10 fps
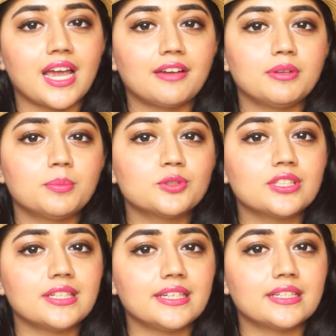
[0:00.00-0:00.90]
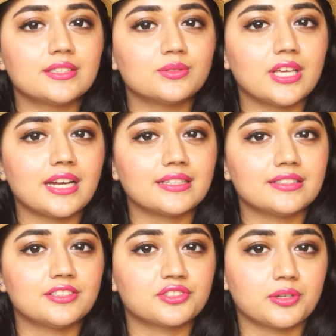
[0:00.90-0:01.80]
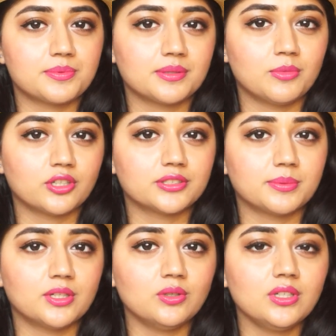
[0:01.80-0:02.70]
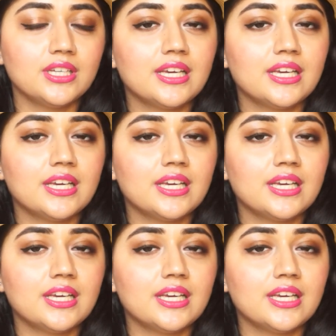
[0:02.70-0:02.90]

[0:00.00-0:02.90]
I will put a link to that in the description box below.